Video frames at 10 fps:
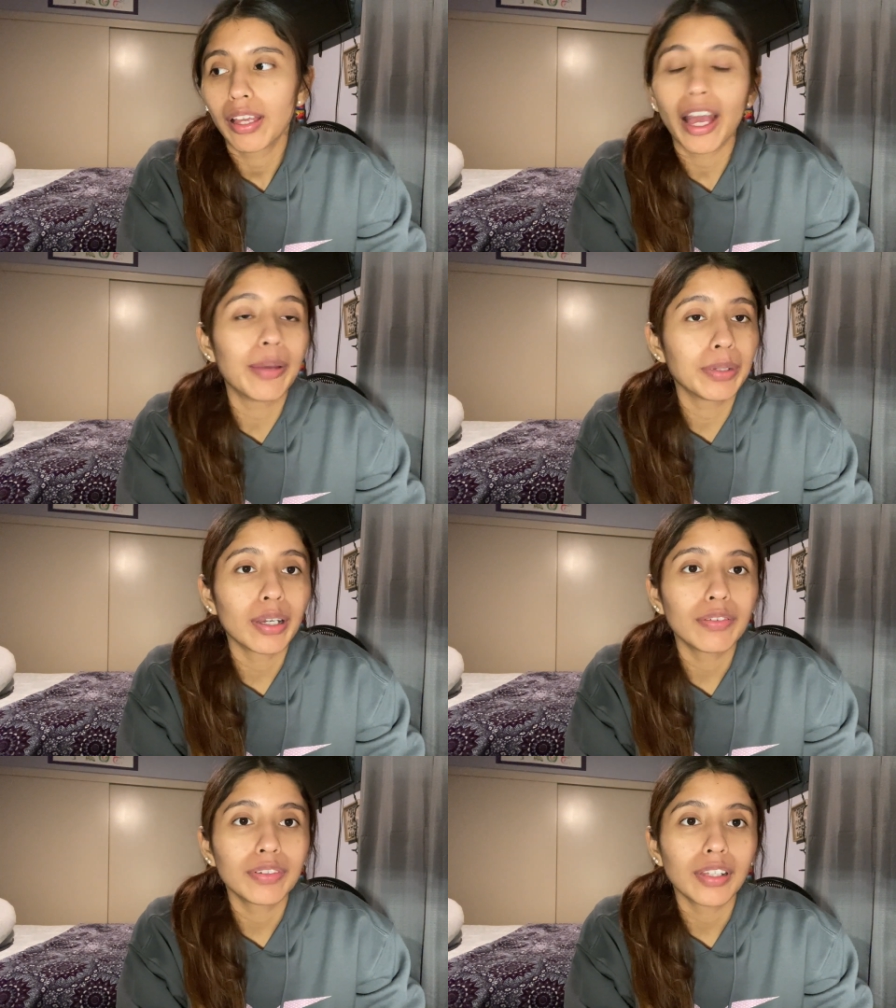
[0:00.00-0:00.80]
I've been
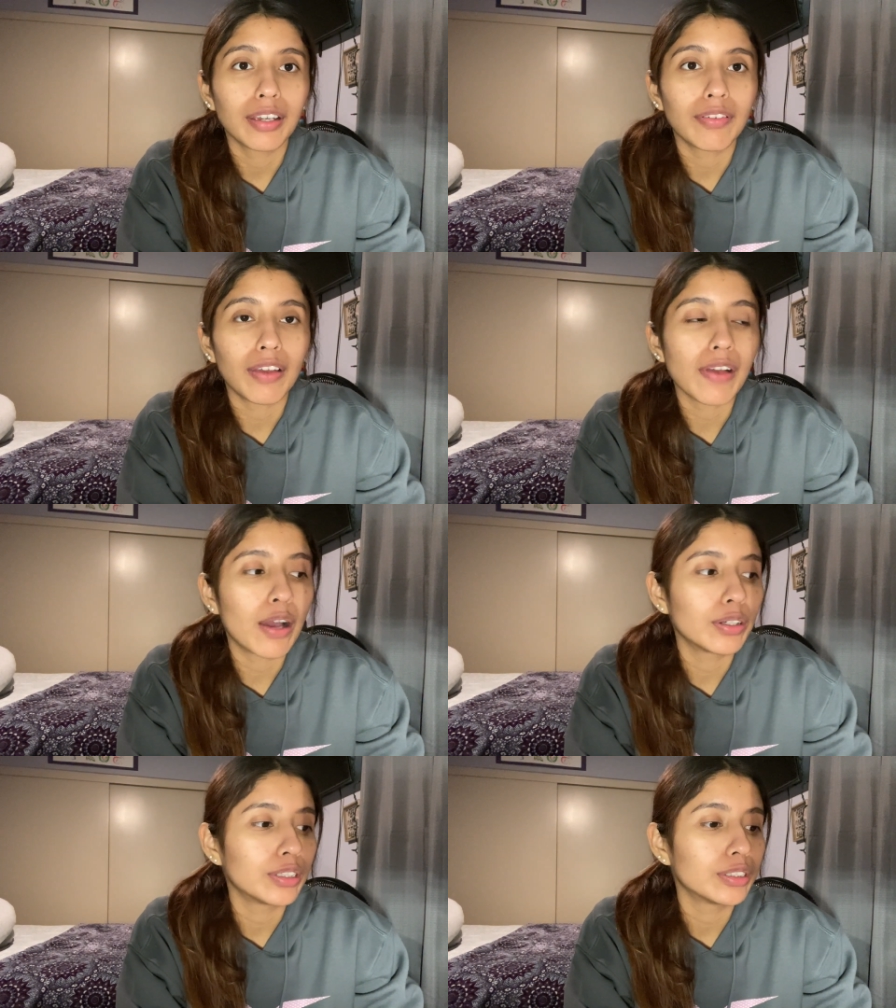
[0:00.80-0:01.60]
out for like 5
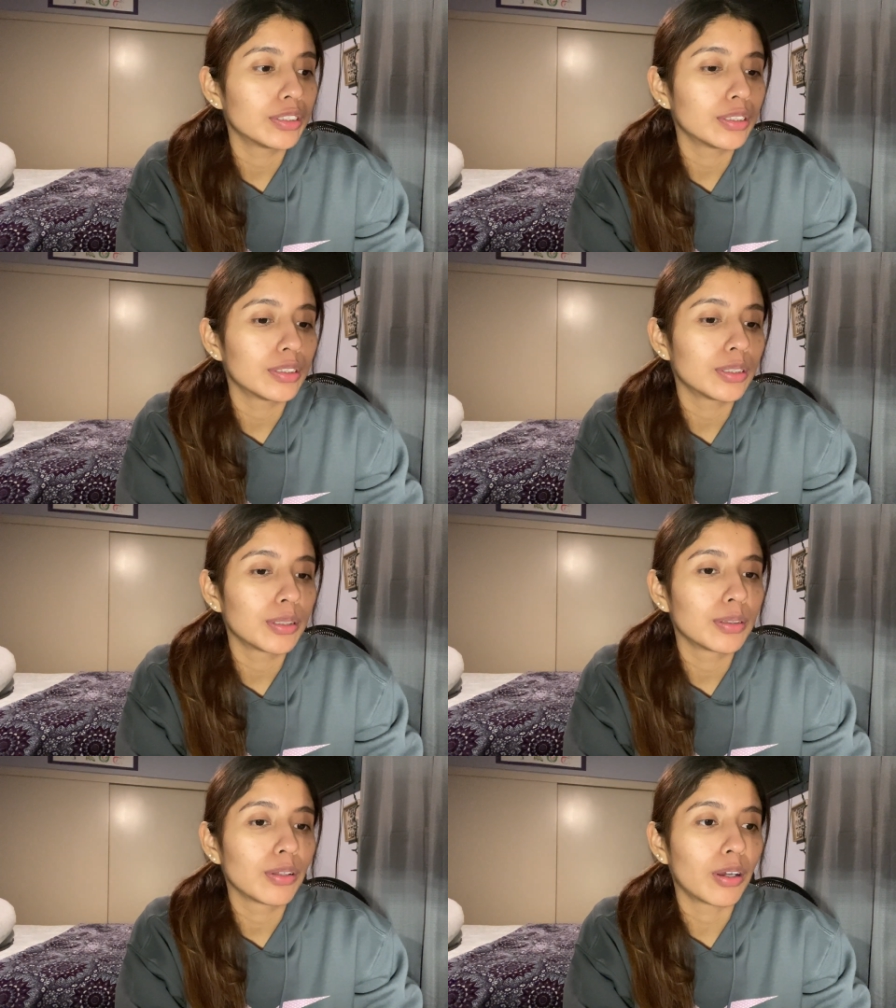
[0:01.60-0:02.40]
hours. This is
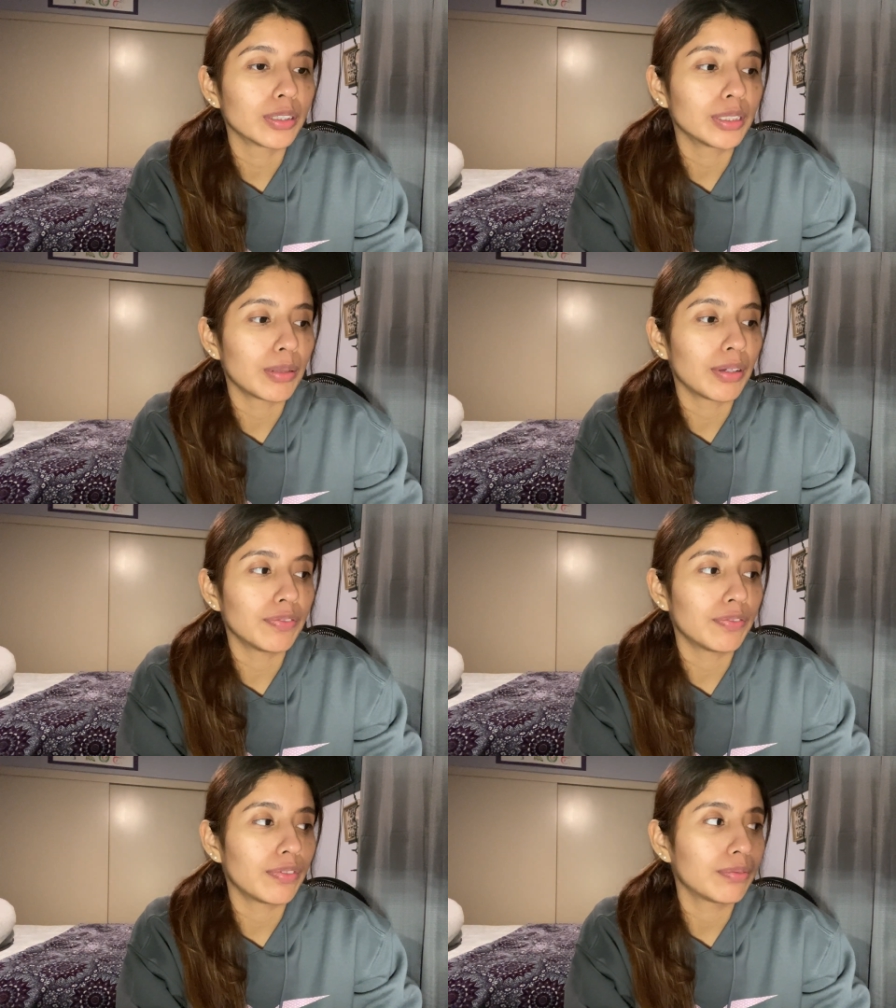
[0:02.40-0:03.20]
the longest
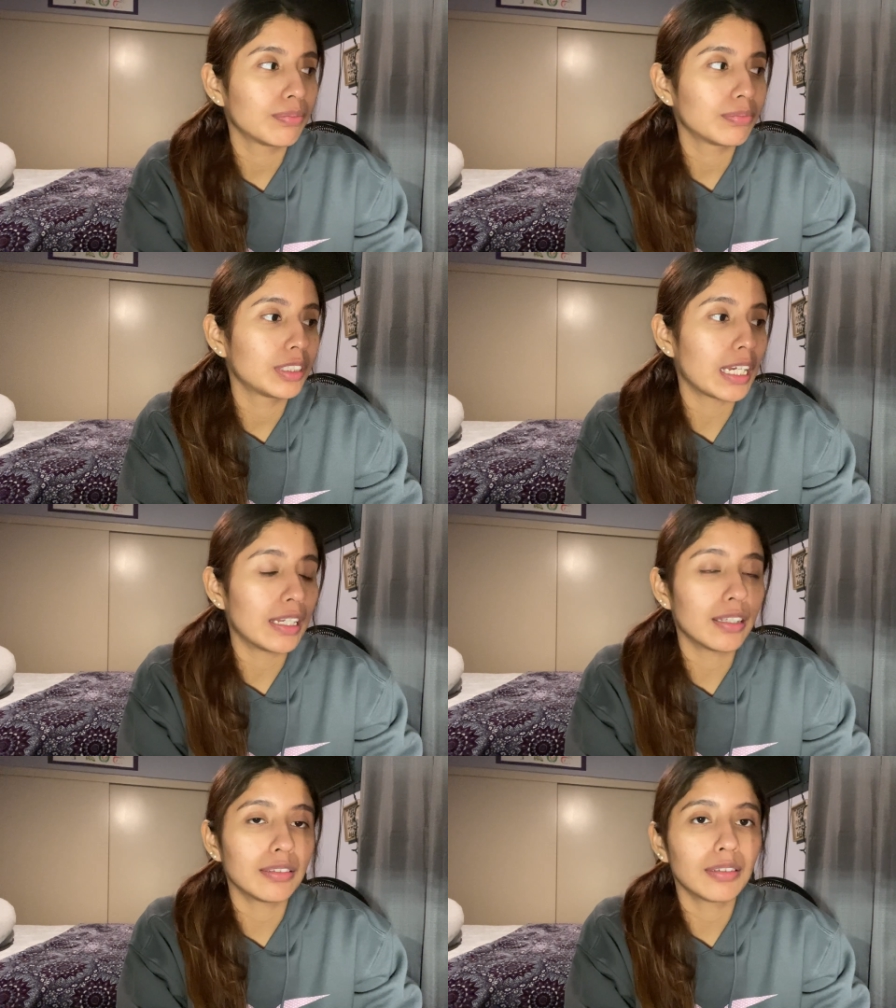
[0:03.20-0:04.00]
time I've
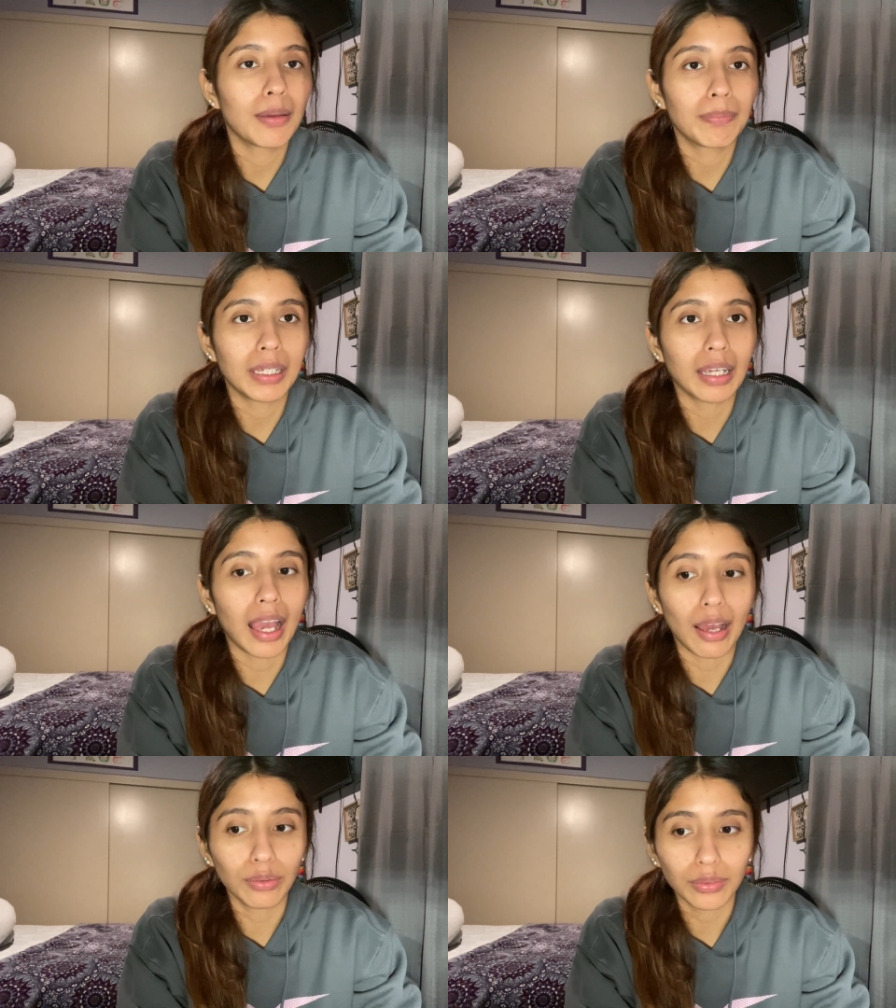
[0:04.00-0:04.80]
taken being
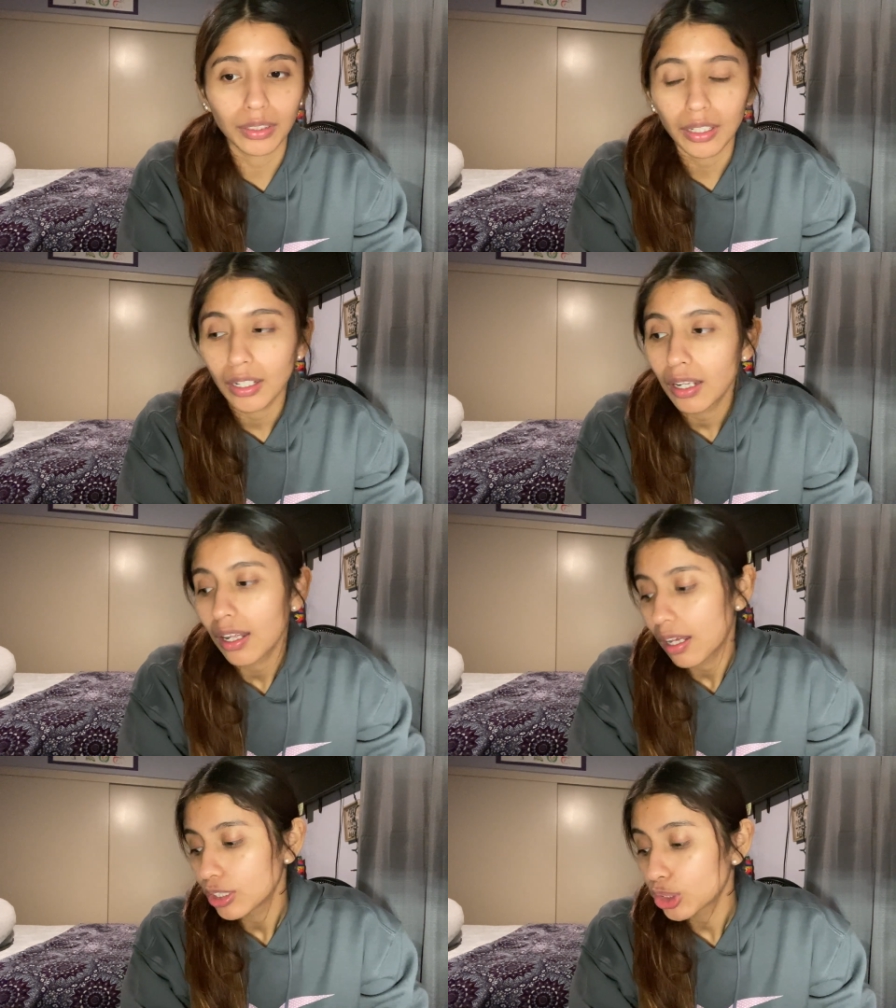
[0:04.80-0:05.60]
out
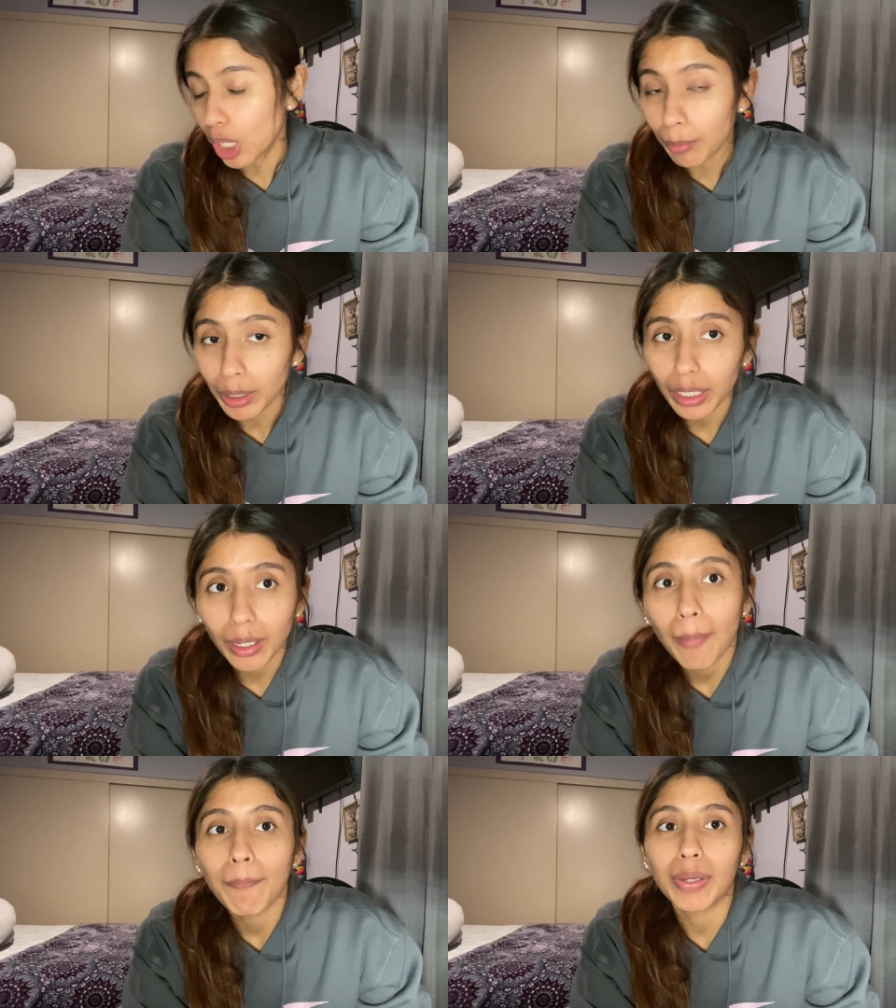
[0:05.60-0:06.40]
shopping.